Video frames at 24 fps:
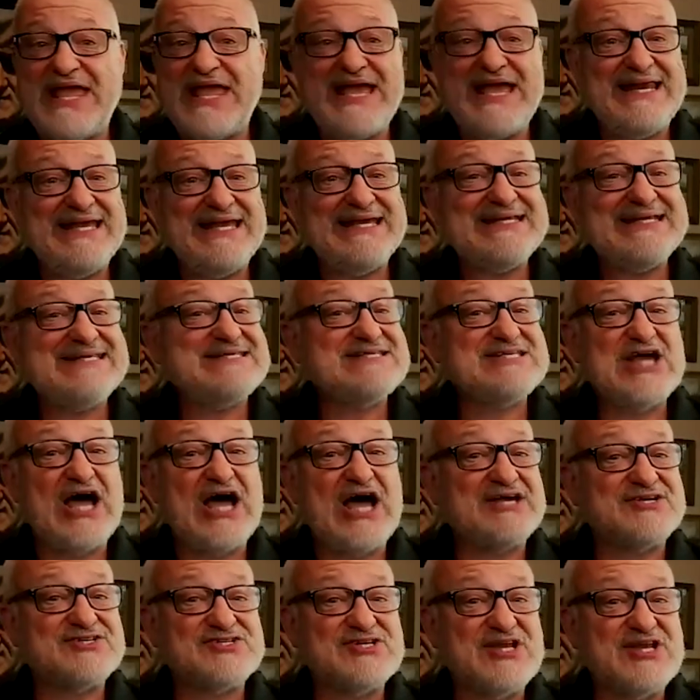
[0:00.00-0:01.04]
and it
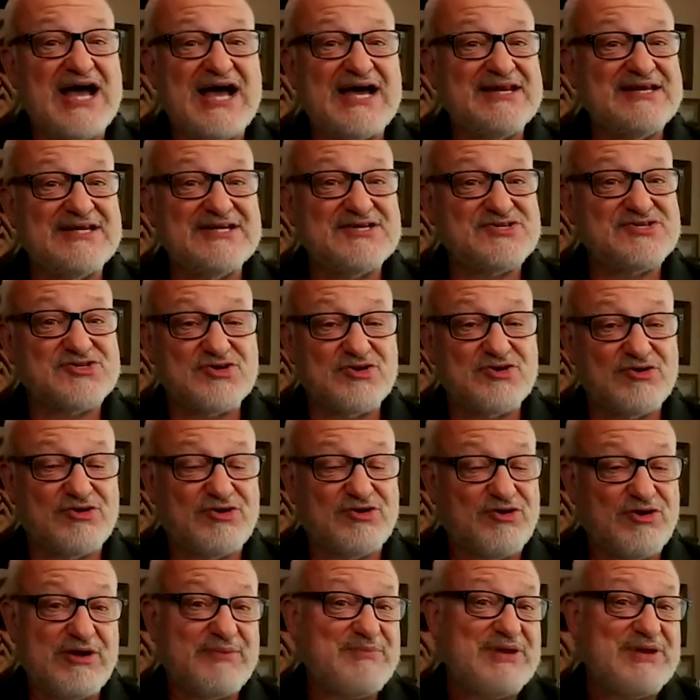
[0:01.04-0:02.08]
does not
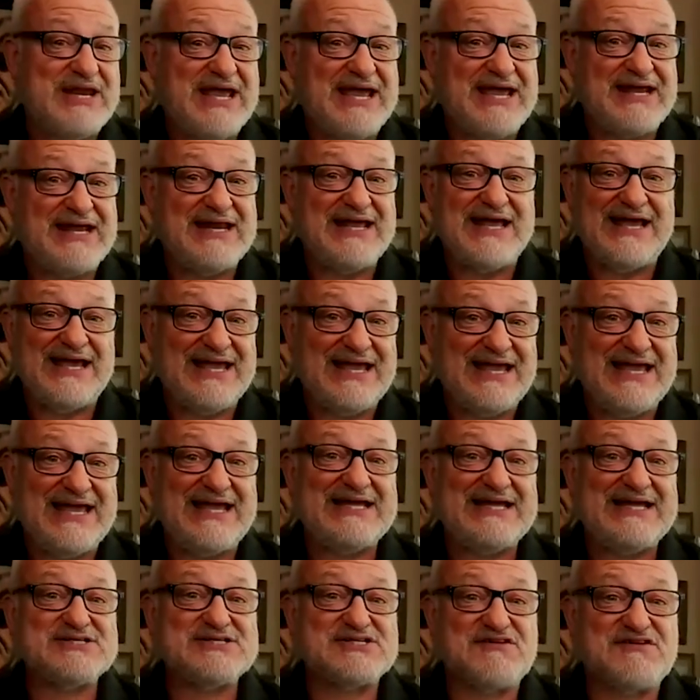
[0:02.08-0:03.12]
discriminate
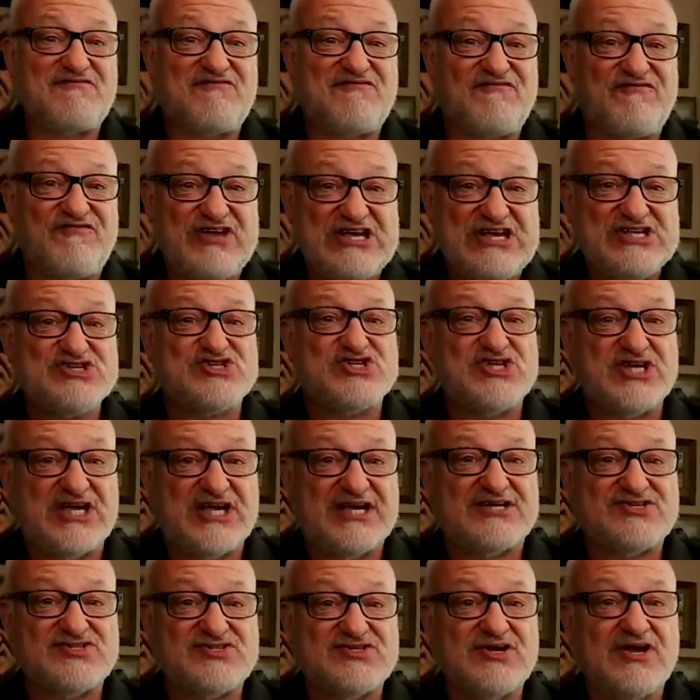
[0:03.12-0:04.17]
against
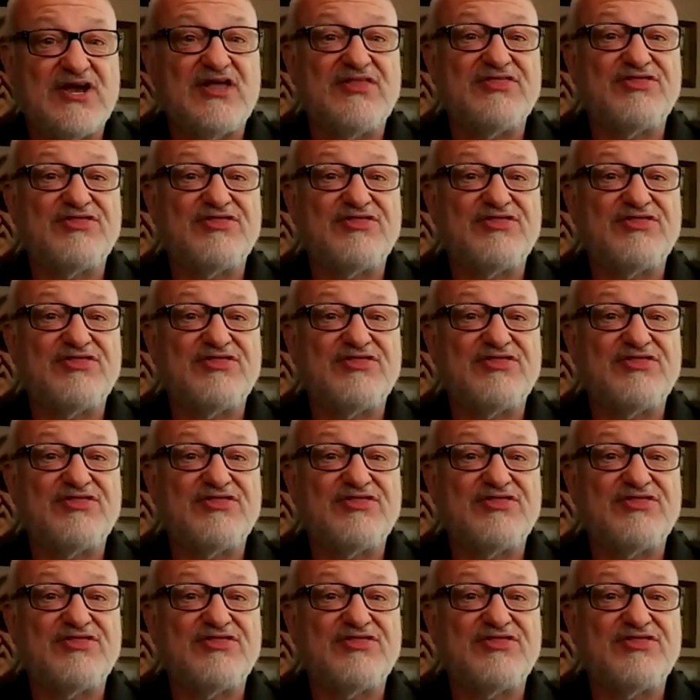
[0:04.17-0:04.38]
physics.